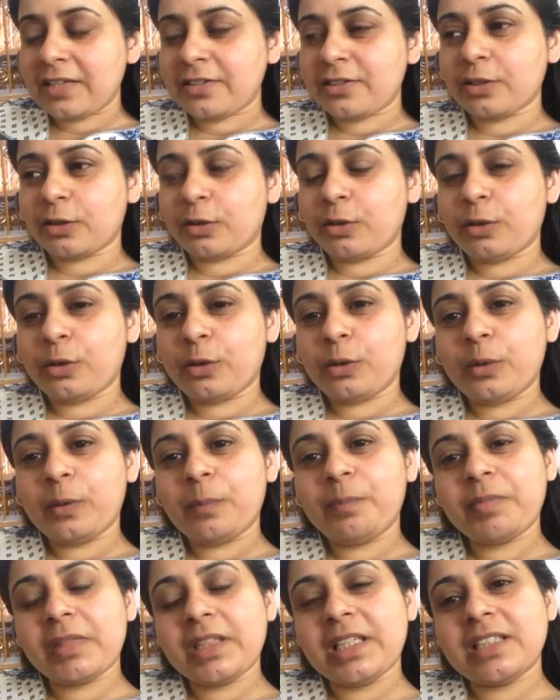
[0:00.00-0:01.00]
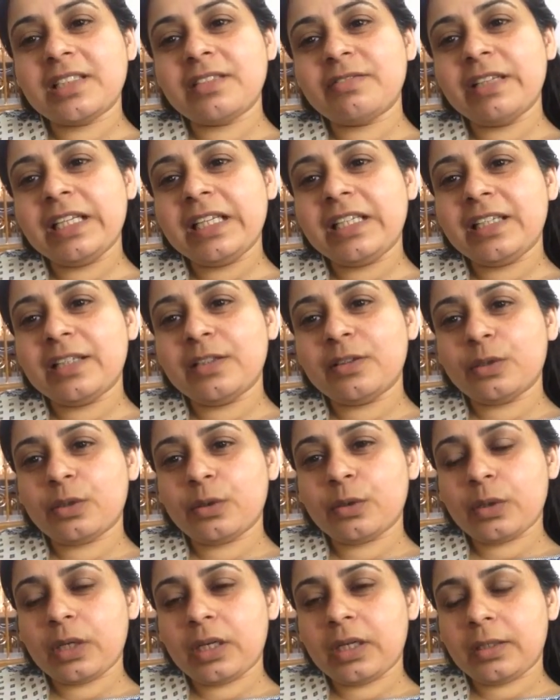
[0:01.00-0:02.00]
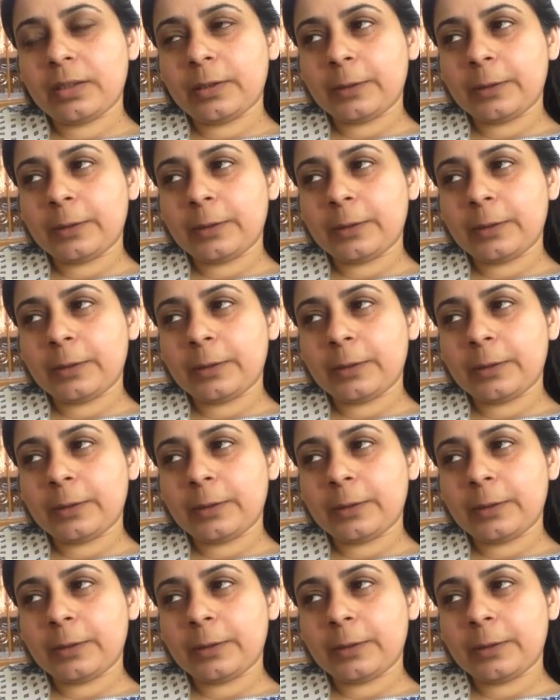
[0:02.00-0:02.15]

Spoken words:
So this video,